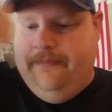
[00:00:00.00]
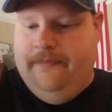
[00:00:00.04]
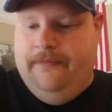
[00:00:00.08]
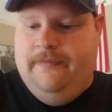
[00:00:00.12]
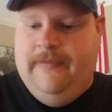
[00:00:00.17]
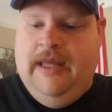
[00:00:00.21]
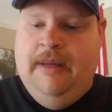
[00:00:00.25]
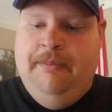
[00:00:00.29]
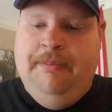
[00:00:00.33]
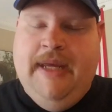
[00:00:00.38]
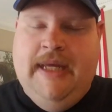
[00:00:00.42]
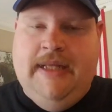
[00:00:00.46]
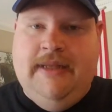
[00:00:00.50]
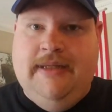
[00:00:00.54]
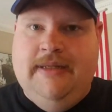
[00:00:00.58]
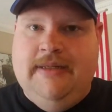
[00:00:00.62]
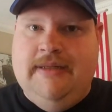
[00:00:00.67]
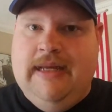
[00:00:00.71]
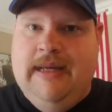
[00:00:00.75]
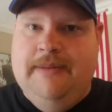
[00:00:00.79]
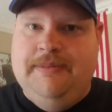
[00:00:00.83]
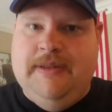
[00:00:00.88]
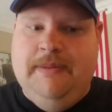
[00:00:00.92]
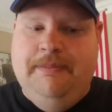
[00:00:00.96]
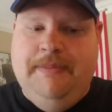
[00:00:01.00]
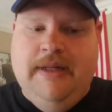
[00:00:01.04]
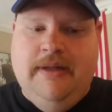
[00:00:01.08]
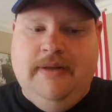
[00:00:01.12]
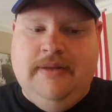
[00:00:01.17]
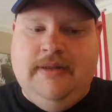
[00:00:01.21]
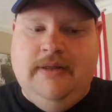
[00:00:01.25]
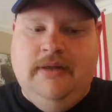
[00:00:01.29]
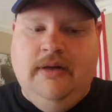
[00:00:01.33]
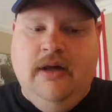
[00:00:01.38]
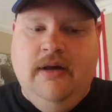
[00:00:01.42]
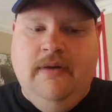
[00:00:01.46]
They make these types of
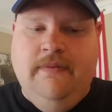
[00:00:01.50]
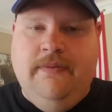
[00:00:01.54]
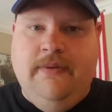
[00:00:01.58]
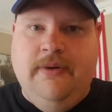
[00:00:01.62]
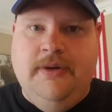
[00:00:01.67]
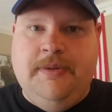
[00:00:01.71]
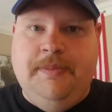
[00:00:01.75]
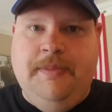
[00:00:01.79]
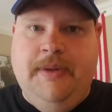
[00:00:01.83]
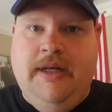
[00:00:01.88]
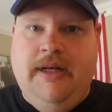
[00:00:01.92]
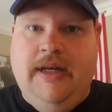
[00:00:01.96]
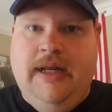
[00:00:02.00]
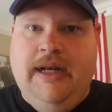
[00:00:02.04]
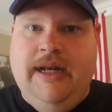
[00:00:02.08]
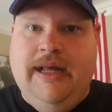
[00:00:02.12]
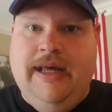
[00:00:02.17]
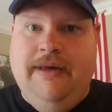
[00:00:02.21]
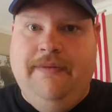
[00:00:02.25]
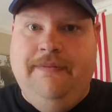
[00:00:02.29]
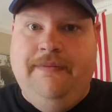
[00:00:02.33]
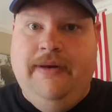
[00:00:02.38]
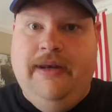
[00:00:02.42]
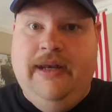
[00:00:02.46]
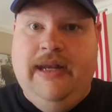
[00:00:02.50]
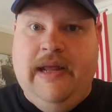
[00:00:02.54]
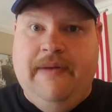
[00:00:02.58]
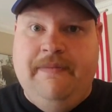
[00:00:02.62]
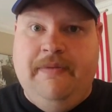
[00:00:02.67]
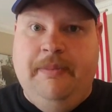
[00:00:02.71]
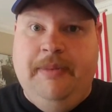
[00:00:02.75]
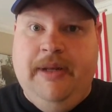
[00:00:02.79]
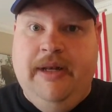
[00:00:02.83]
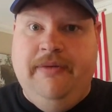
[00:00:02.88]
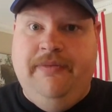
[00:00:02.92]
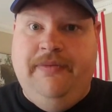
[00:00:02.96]
belts in law enforcement, and I've
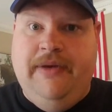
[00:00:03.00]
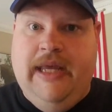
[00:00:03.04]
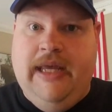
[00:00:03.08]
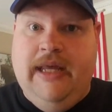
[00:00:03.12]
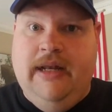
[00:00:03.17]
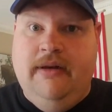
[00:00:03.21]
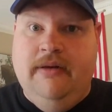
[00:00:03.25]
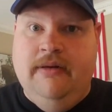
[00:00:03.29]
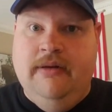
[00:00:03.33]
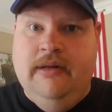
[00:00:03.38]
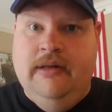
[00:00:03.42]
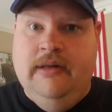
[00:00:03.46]
never been a fan.